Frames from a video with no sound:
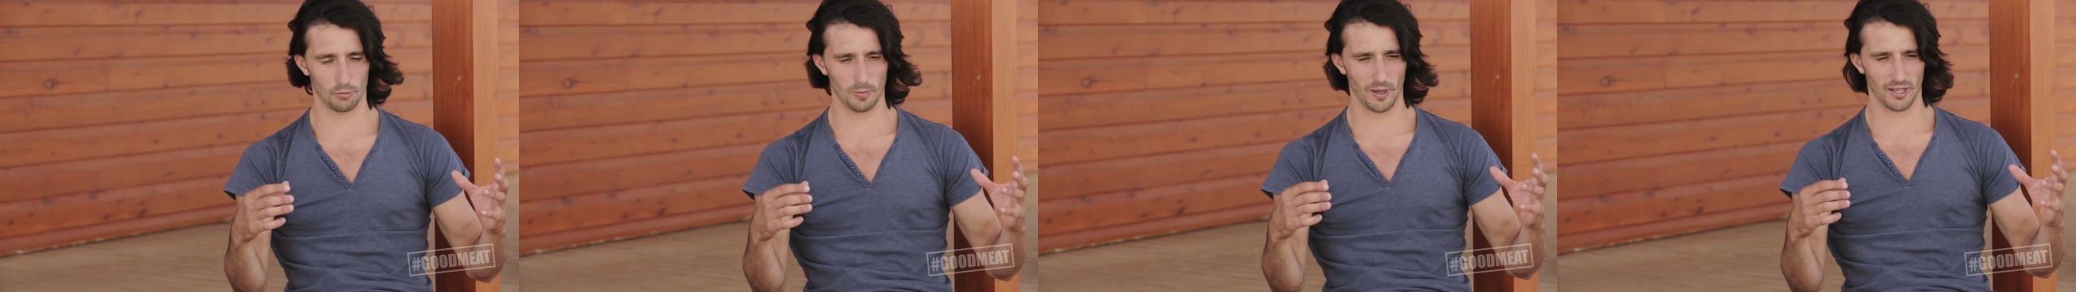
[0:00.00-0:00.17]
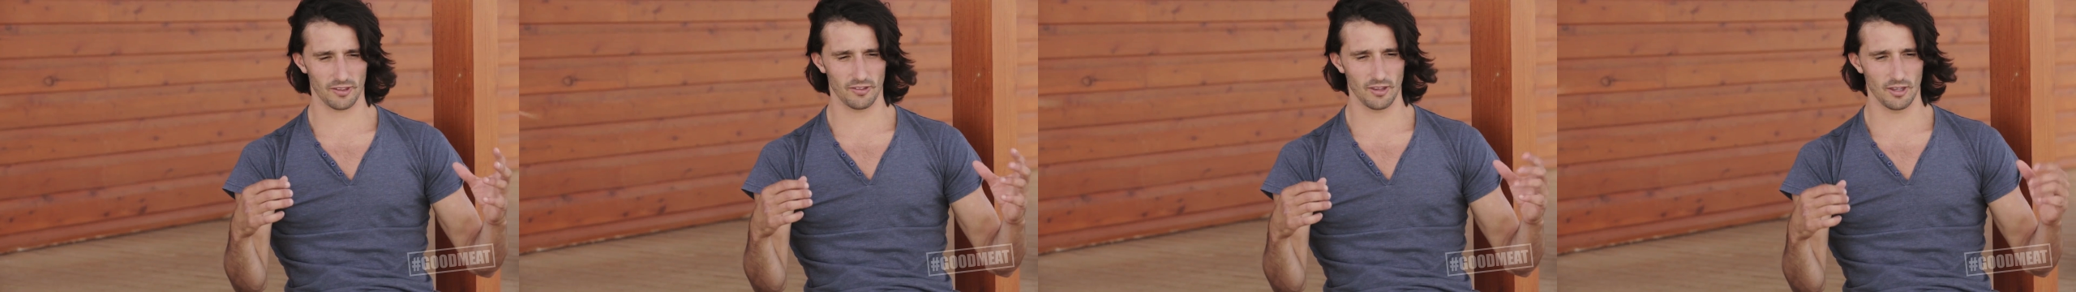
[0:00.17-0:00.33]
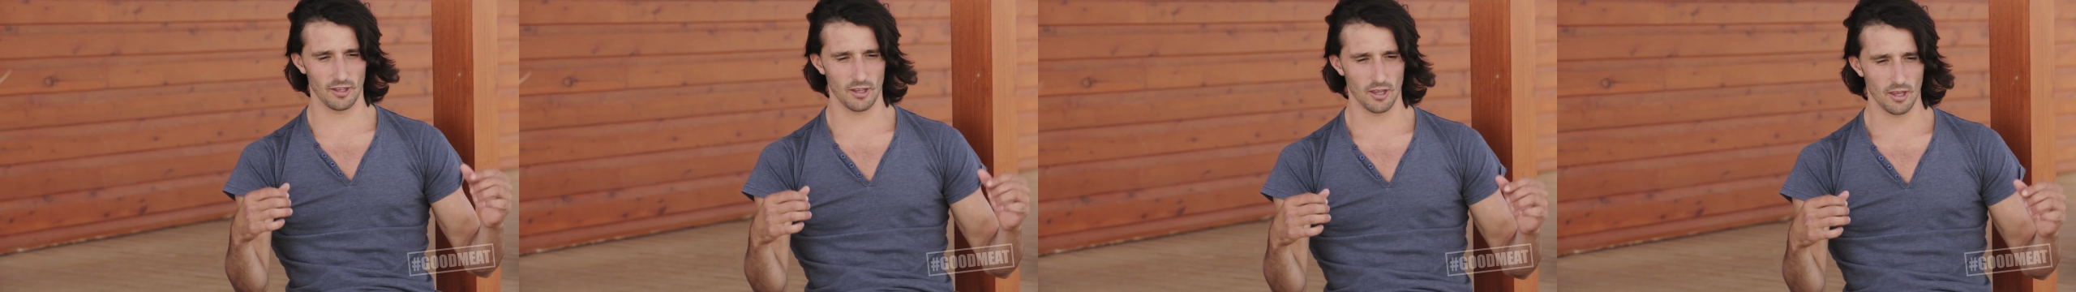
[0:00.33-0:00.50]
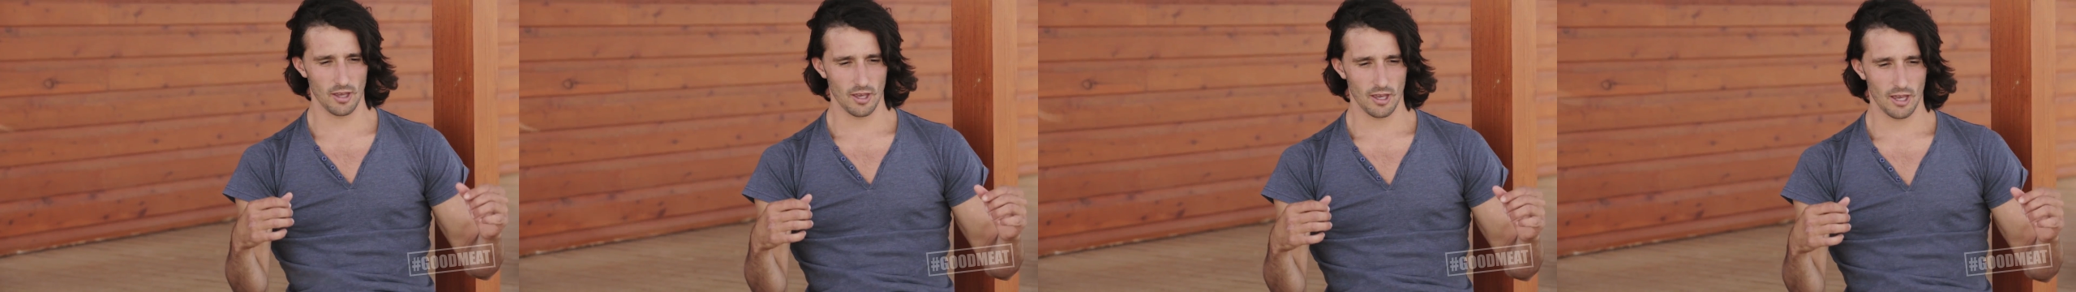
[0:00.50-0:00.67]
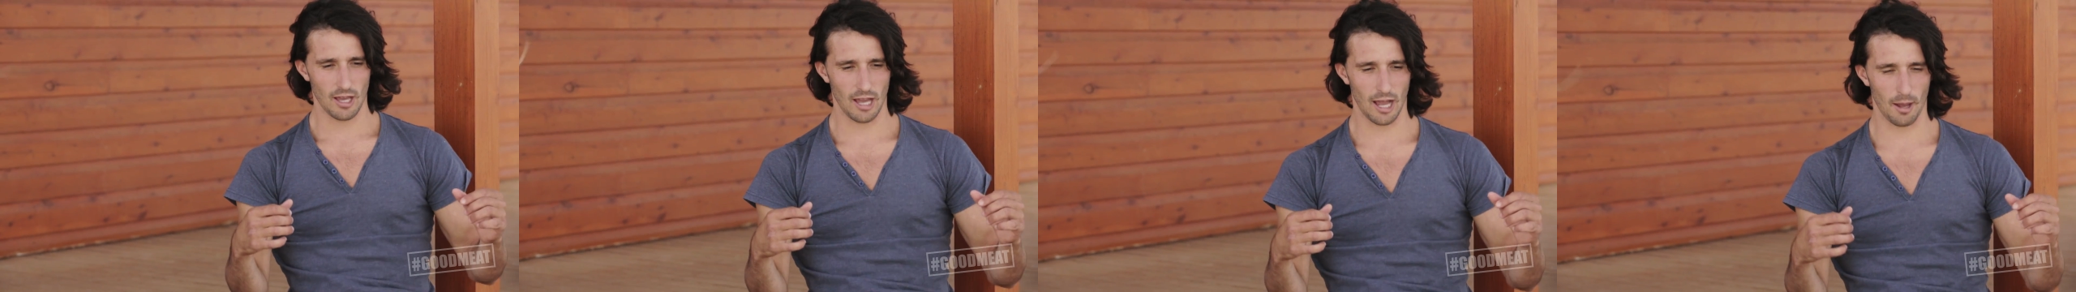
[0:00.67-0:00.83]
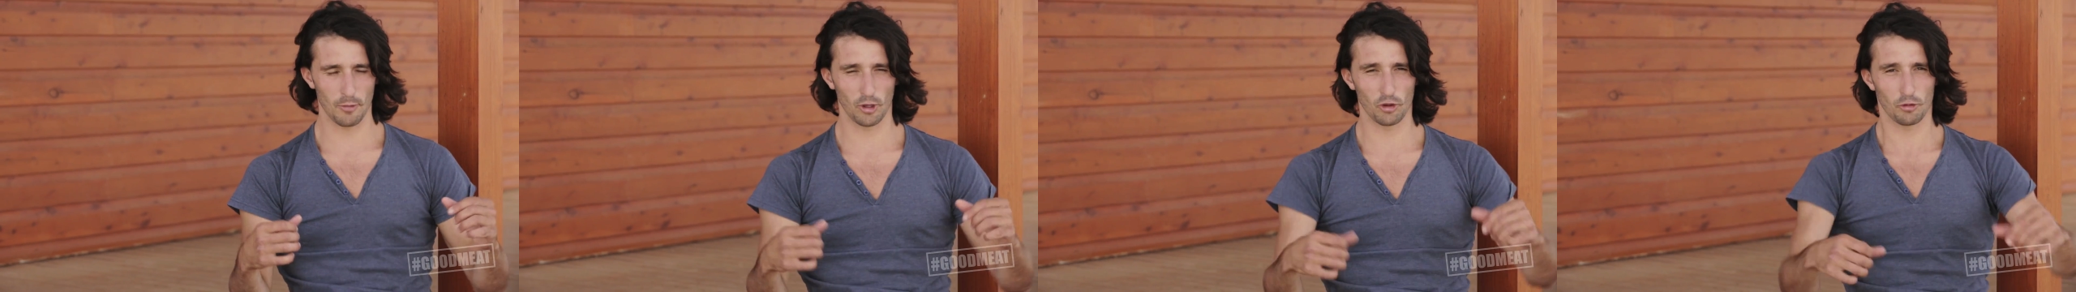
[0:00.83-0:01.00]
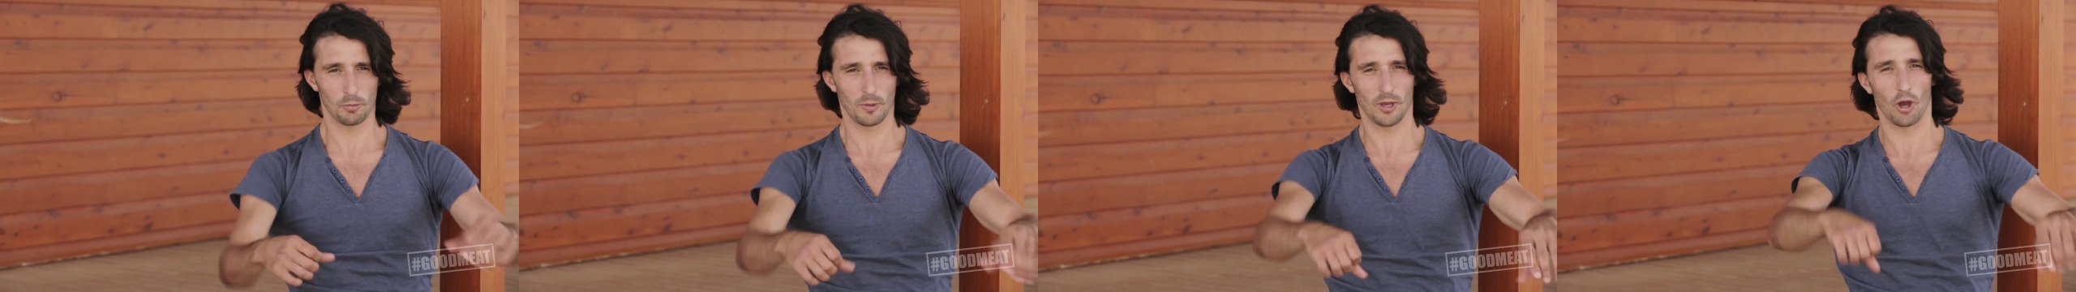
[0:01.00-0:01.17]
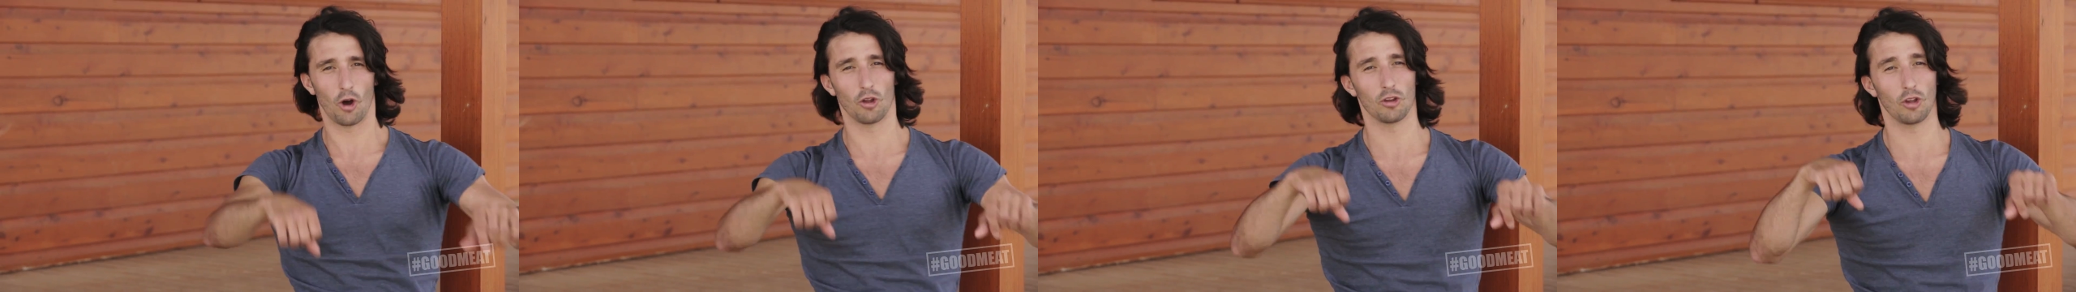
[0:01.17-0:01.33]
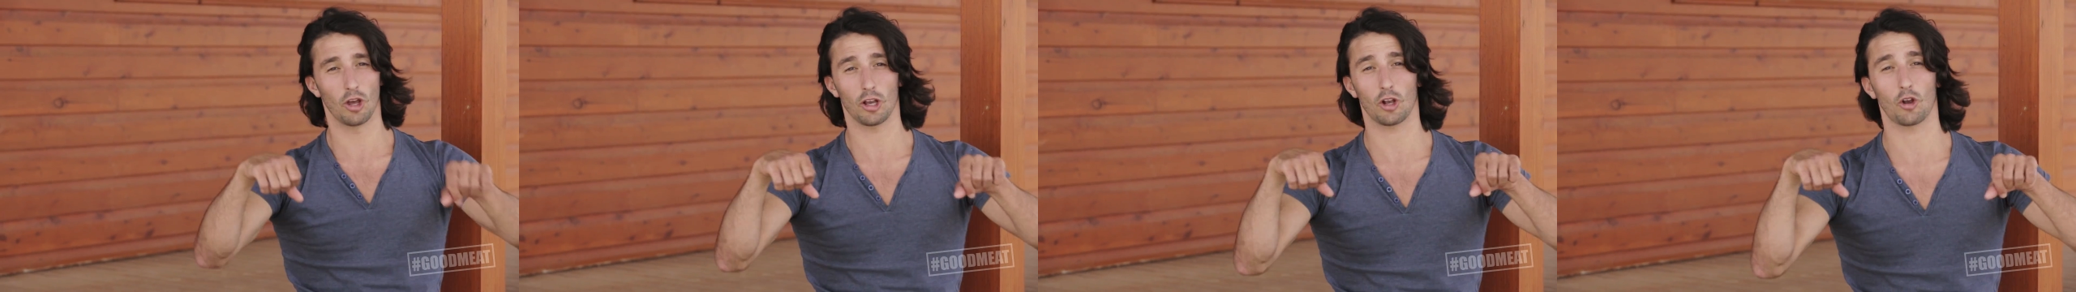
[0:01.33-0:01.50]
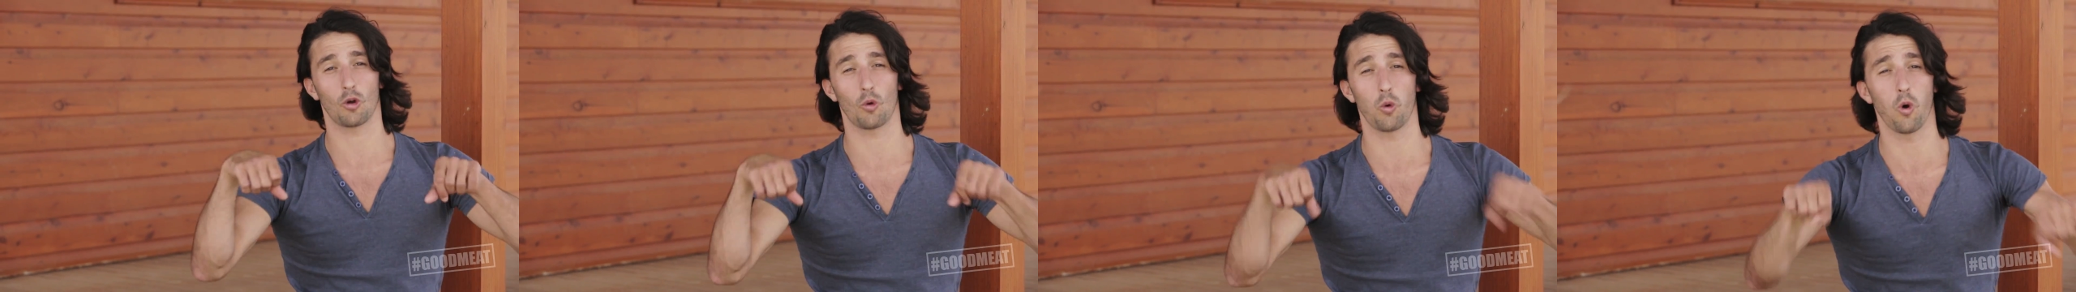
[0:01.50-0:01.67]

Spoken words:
I was expecting them to be on like